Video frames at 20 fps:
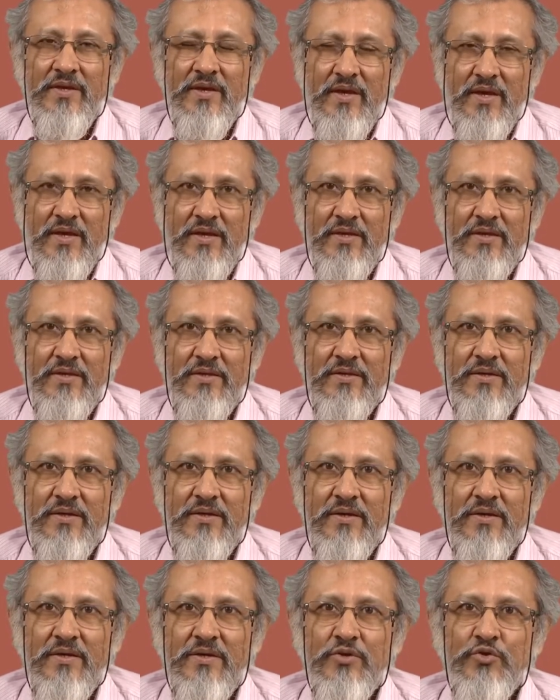and
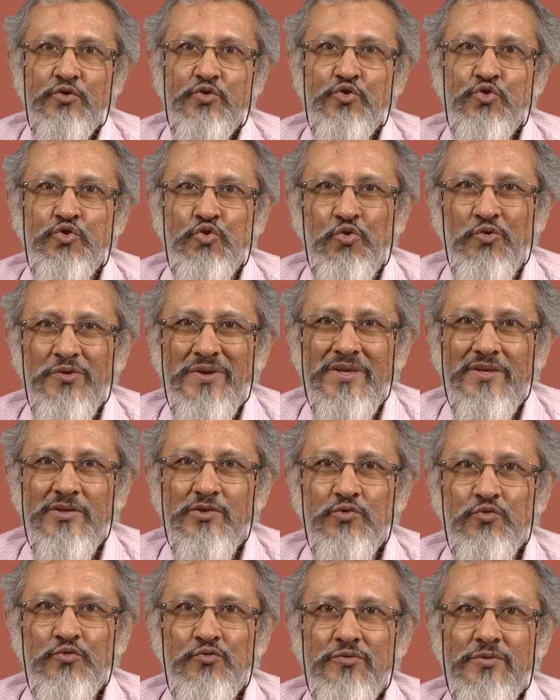showing
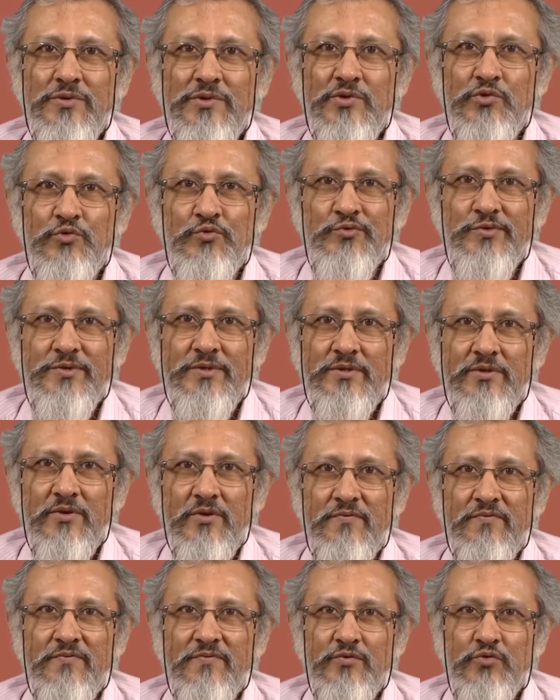you the use
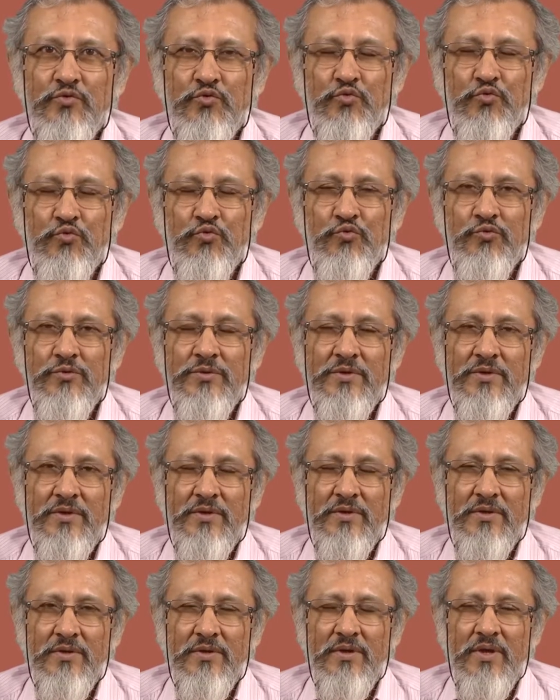of two
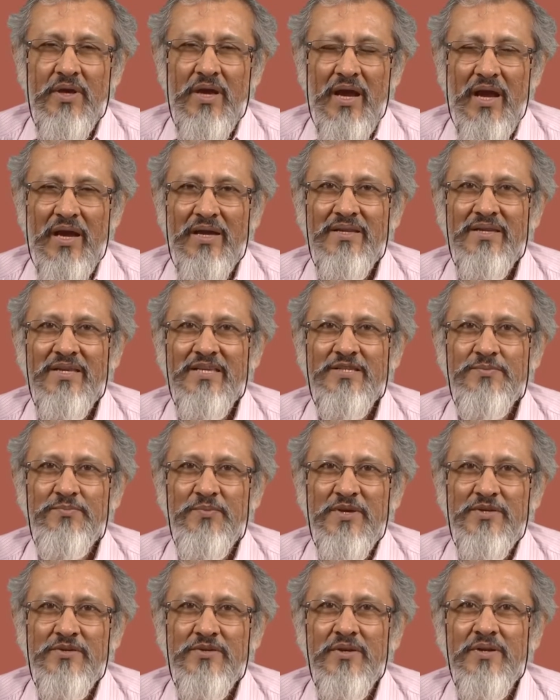highly
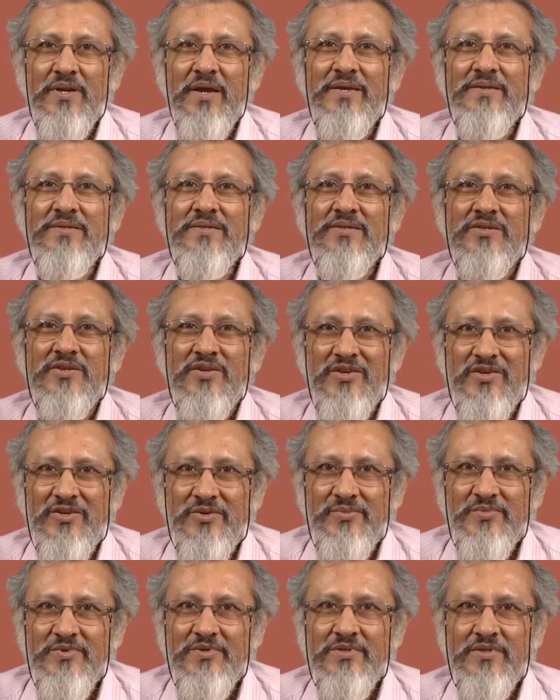specialized
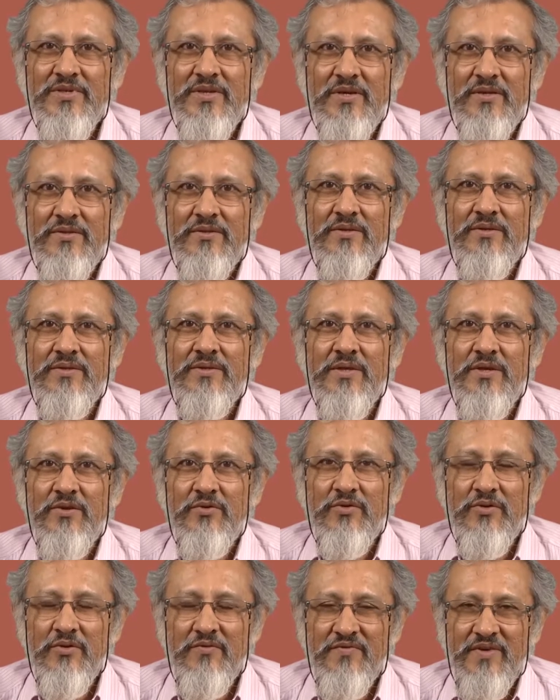terms in the
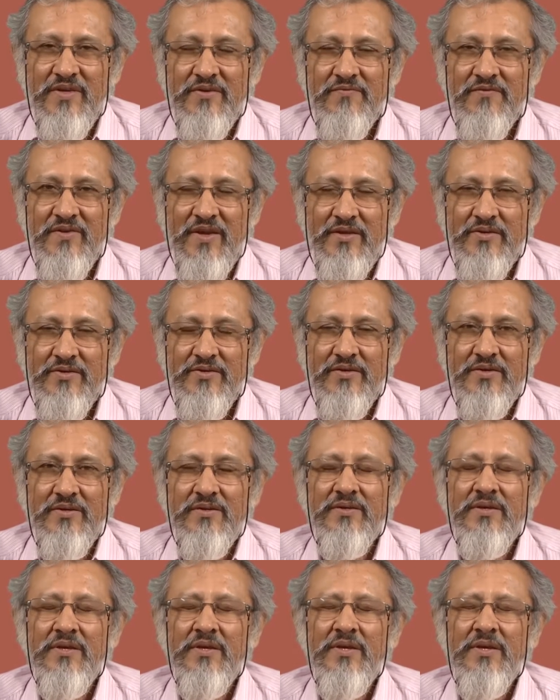theory of
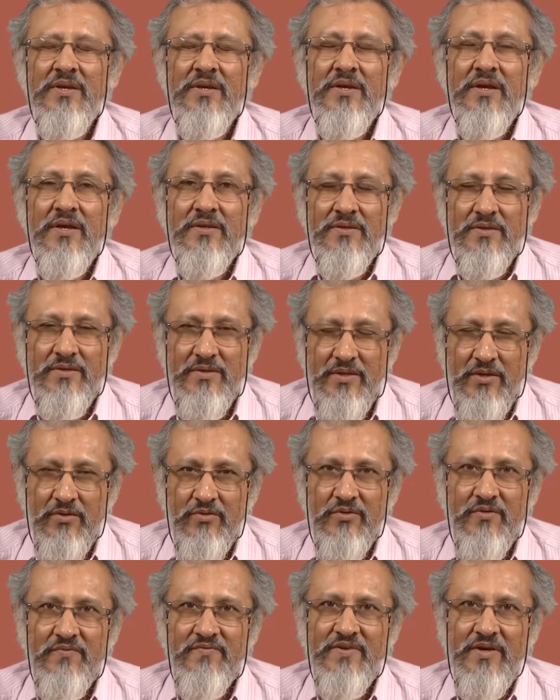inflection and the
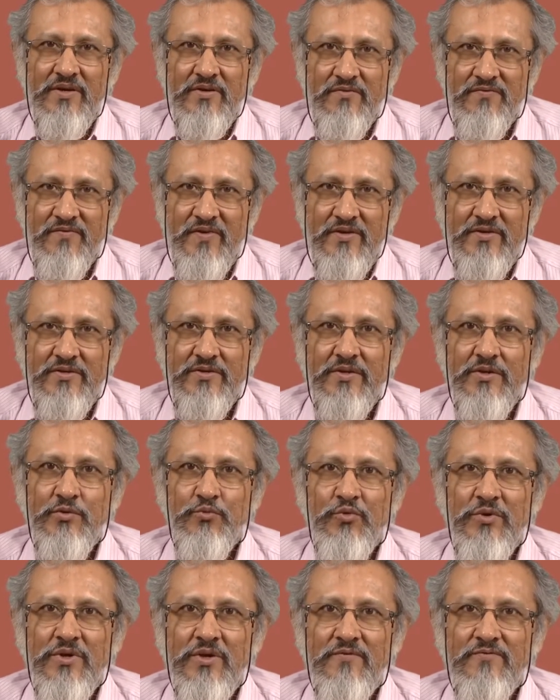theory of
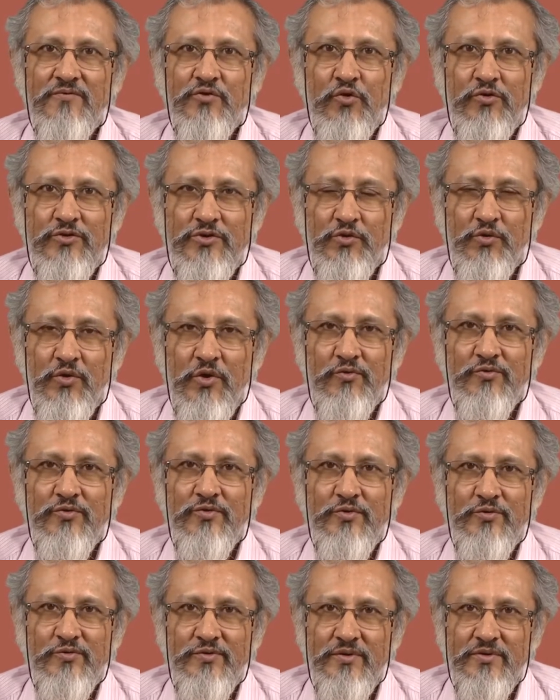derivation. We have taught you how
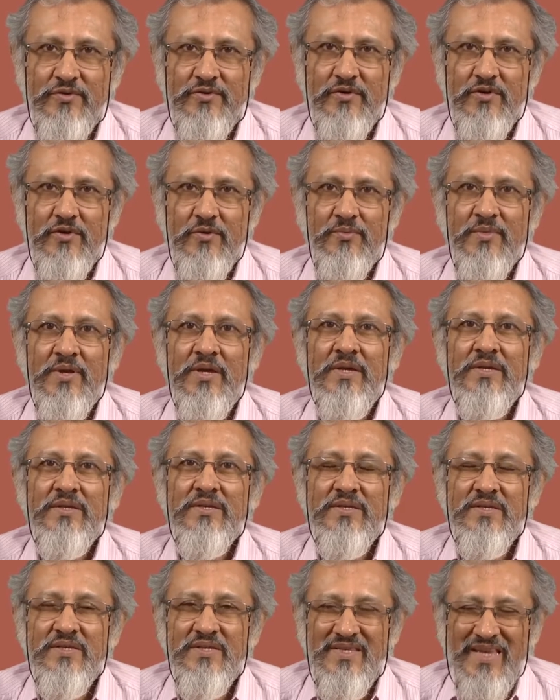to use the term
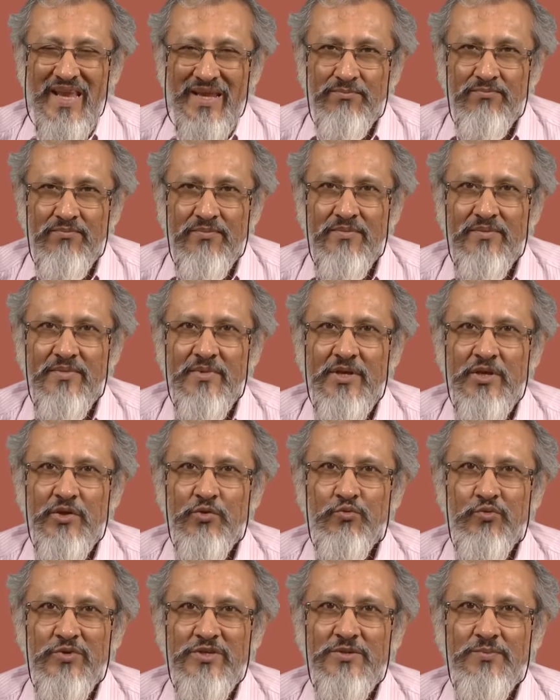stem,
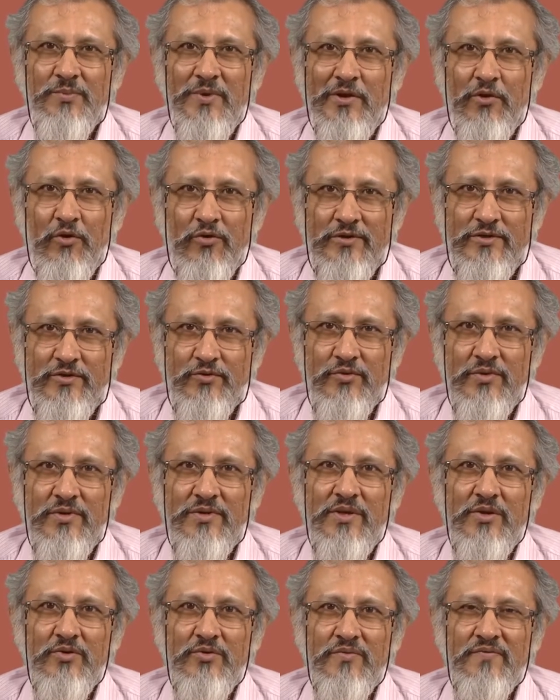which belongs to the
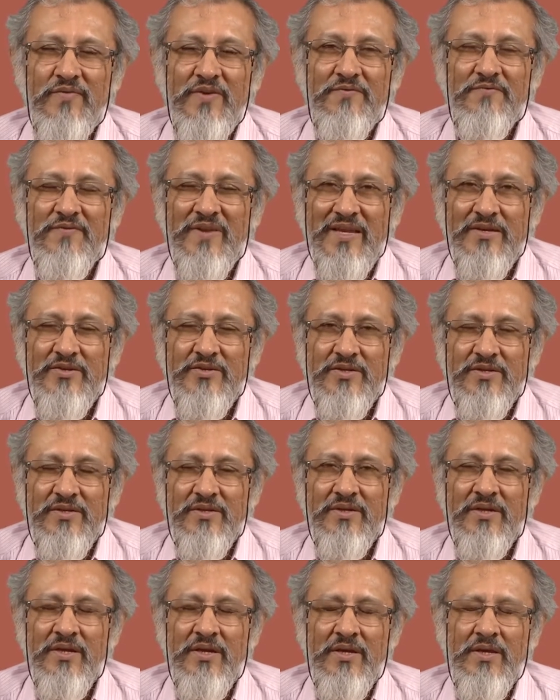theory of
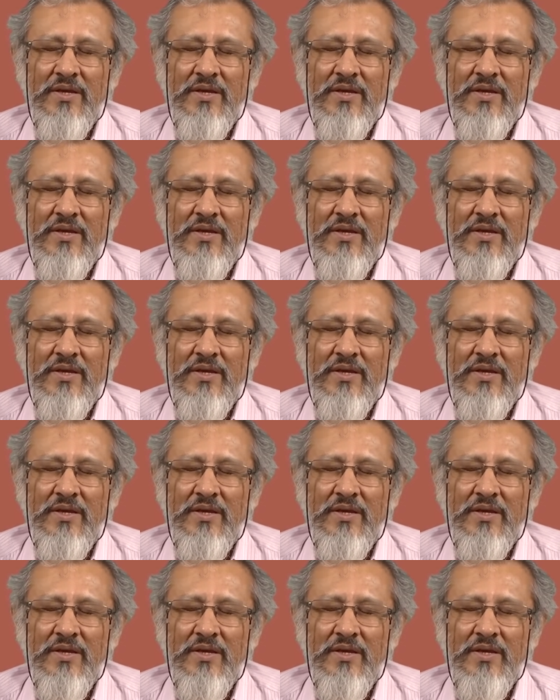inflection,